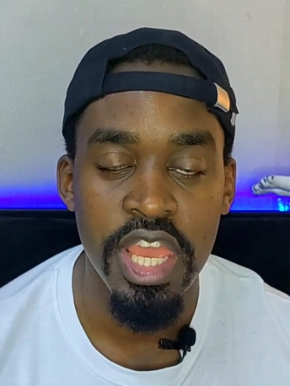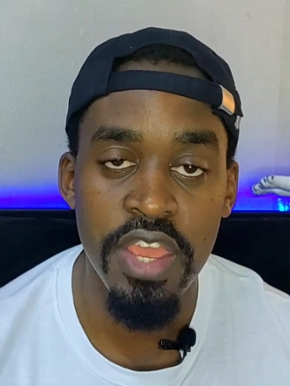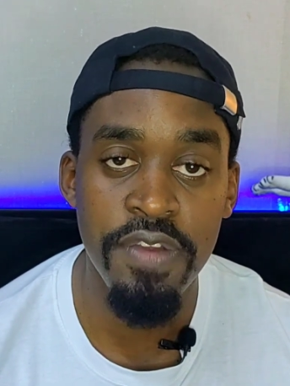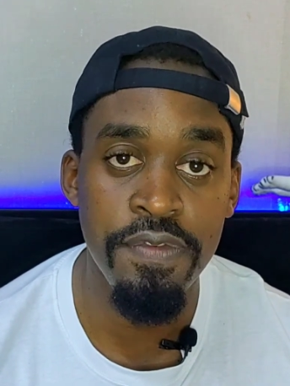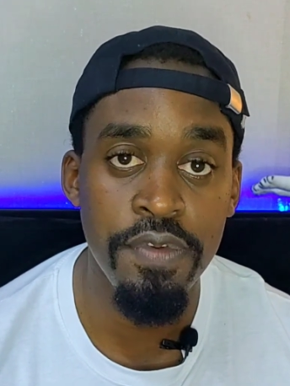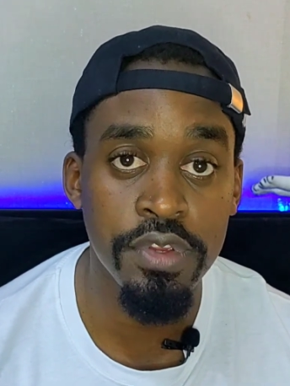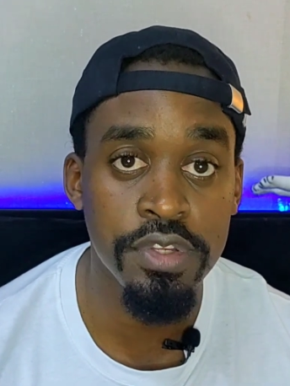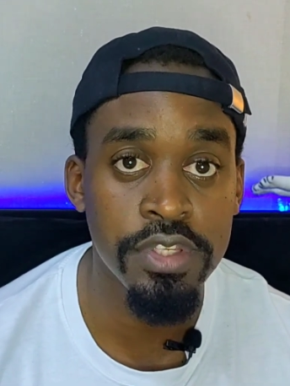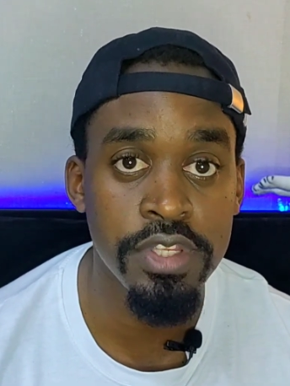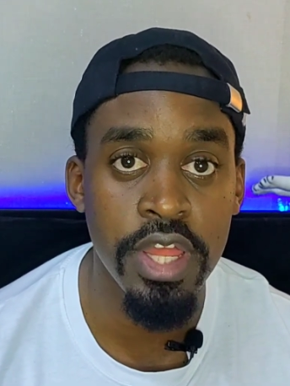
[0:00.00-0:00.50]

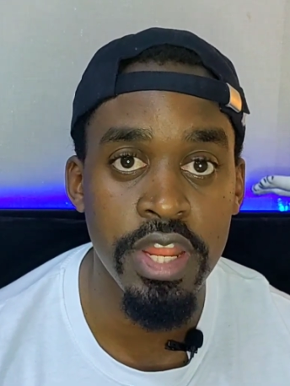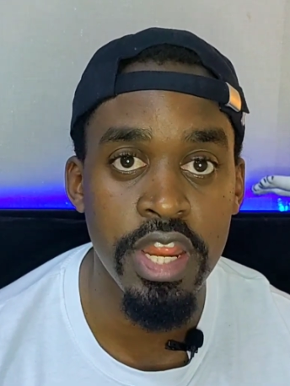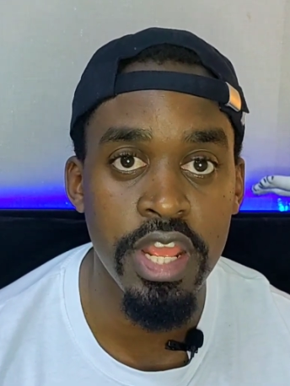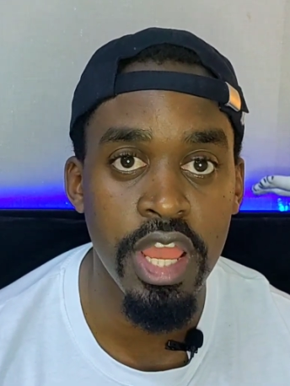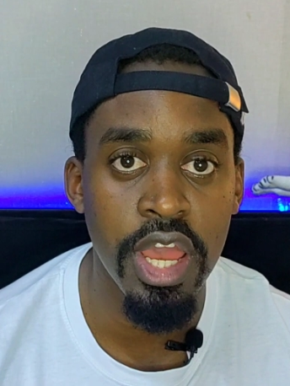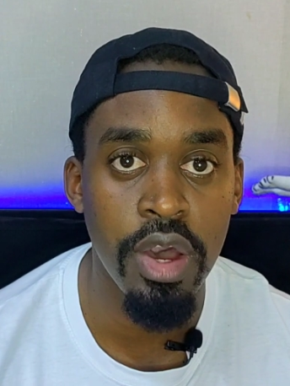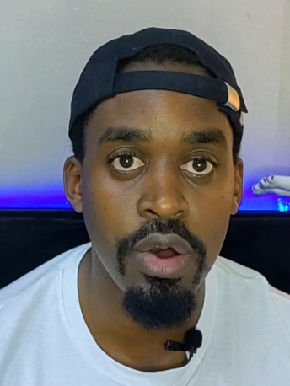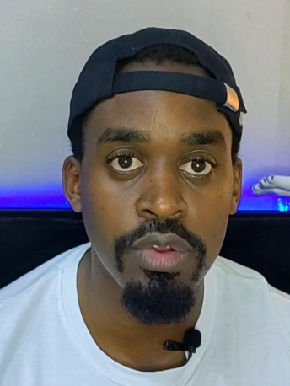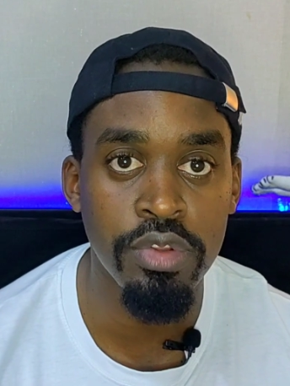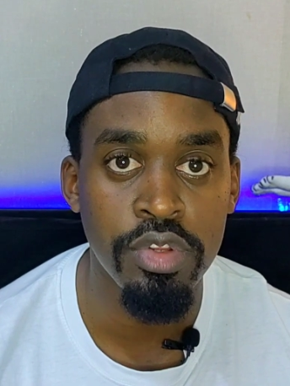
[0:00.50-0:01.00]
If you're
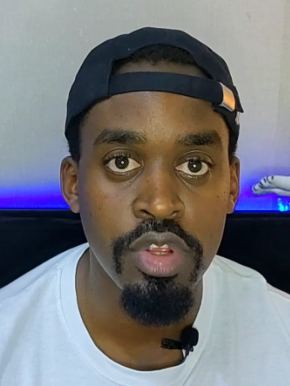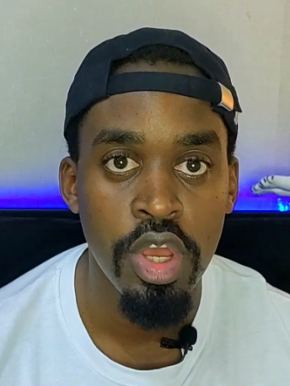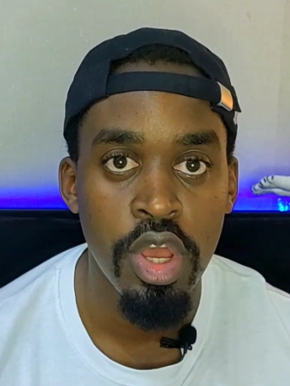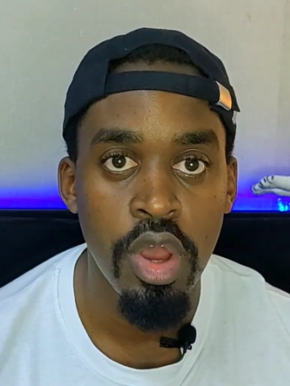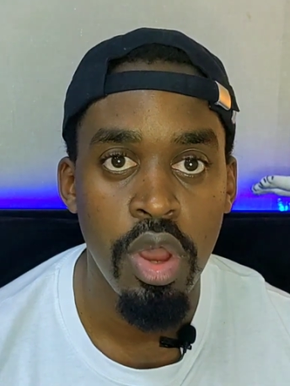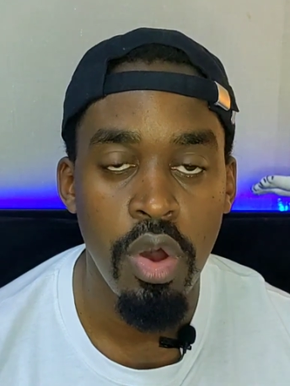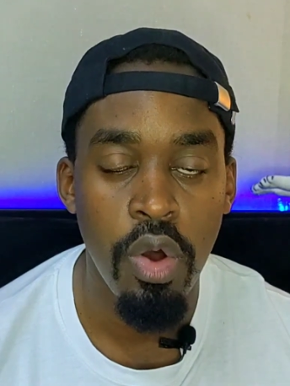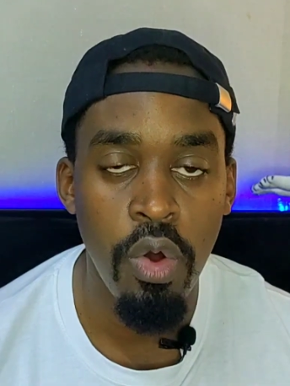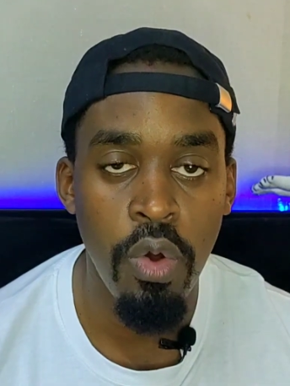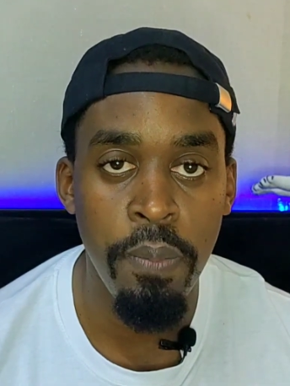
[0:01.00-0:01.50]
starting out,
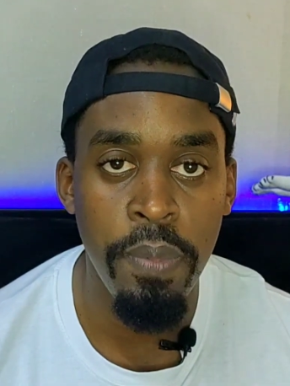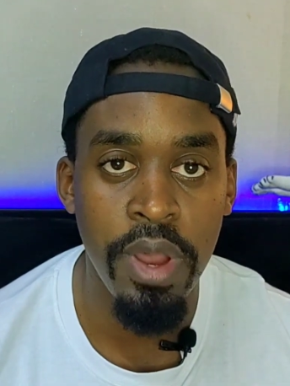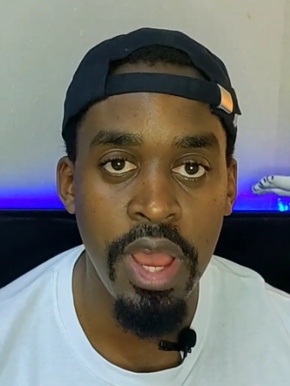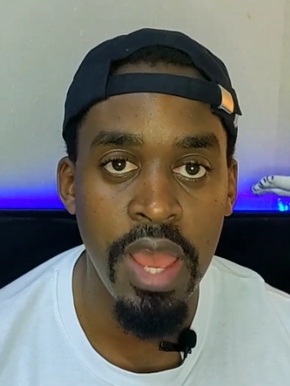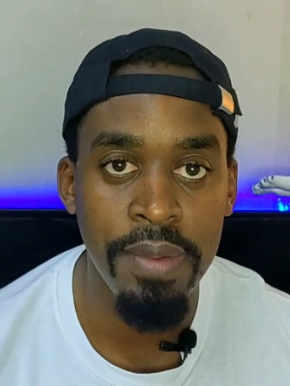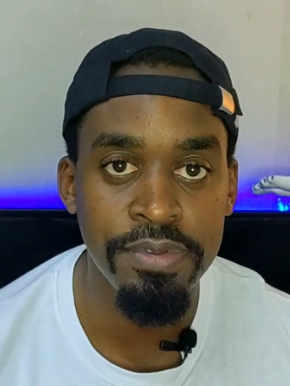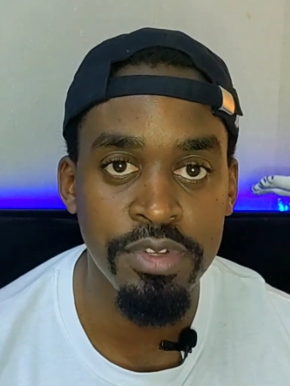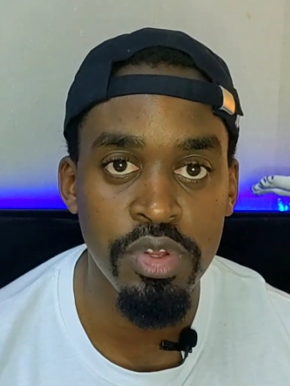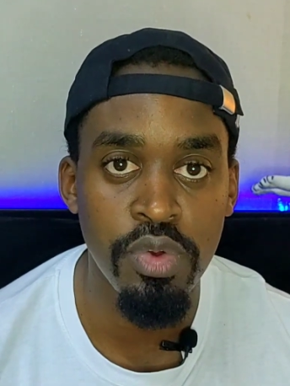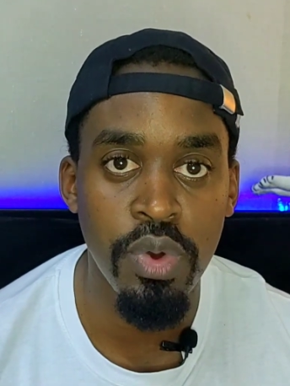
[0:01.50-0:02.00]
or
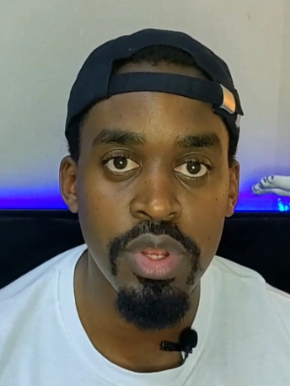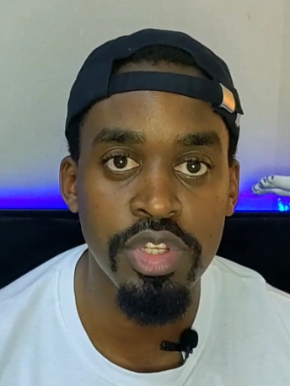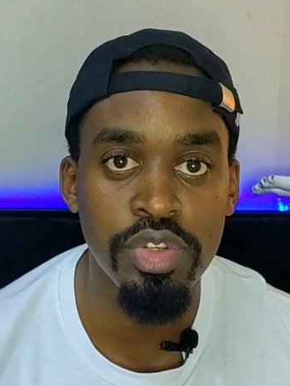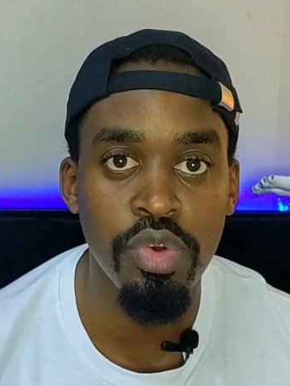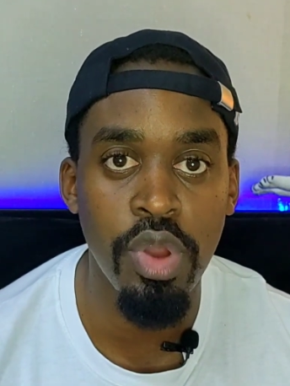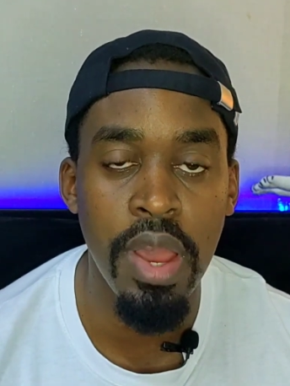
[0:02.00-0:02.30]
perhaps you want